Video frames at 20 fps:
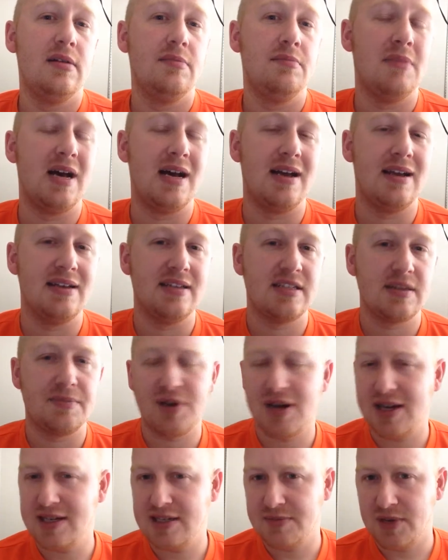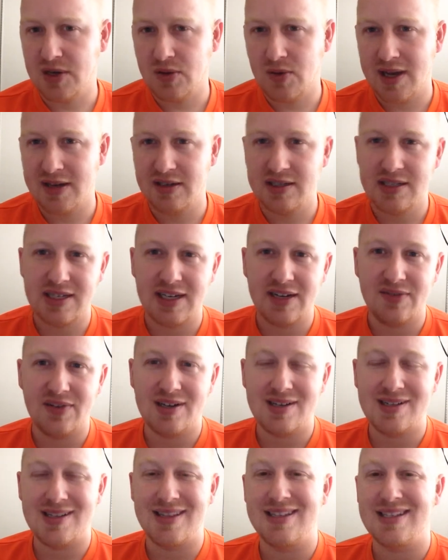My surprise among wide
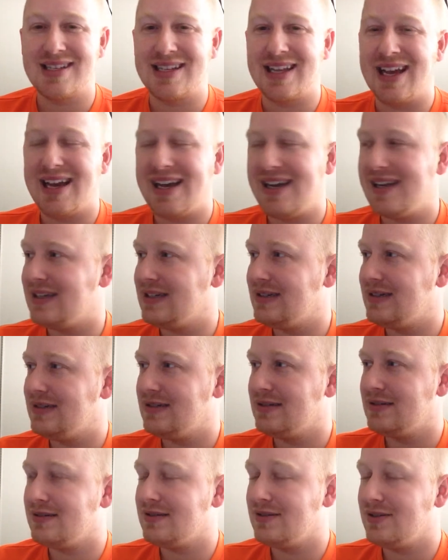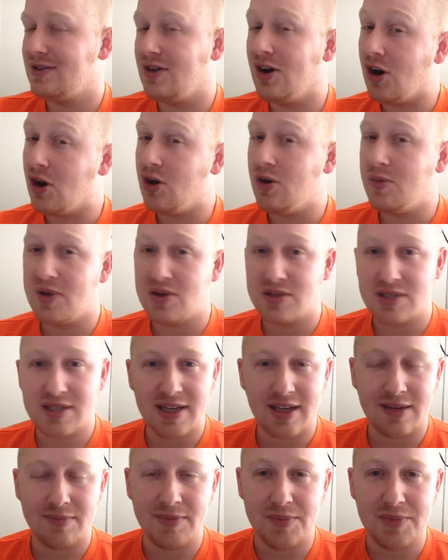receivers, this guy almost
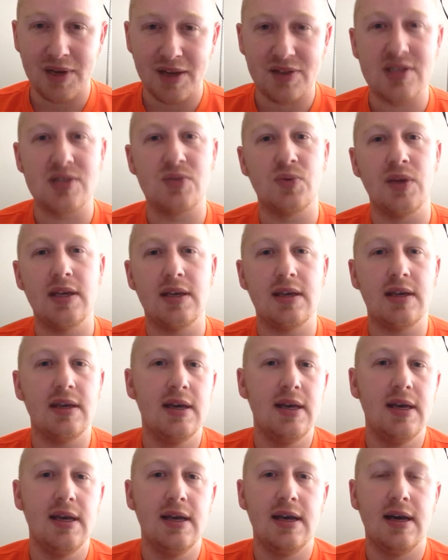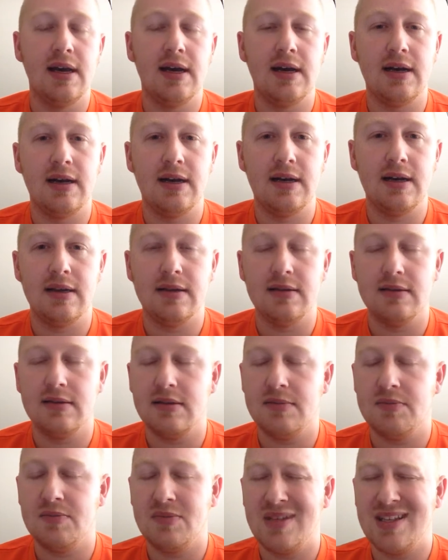kicked my butt this week.
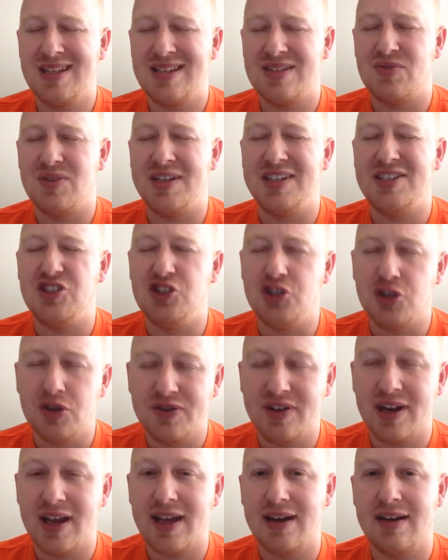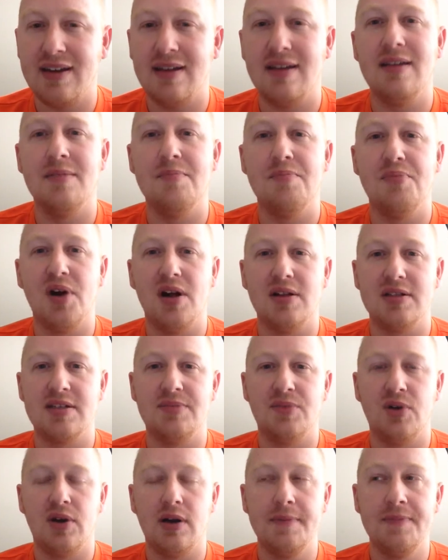Is rejuvenated in
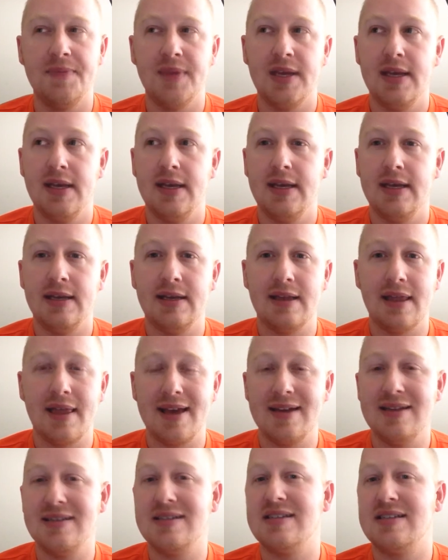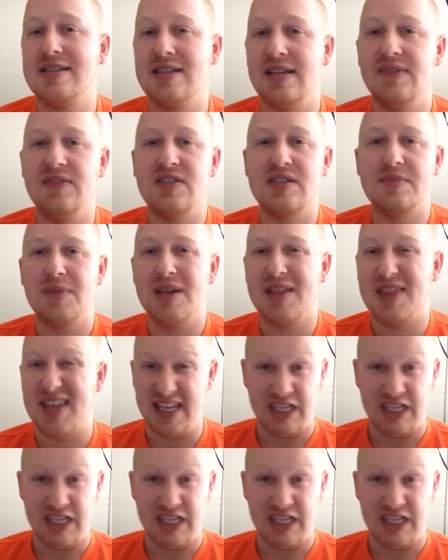Baltimore, and that is Steve Smith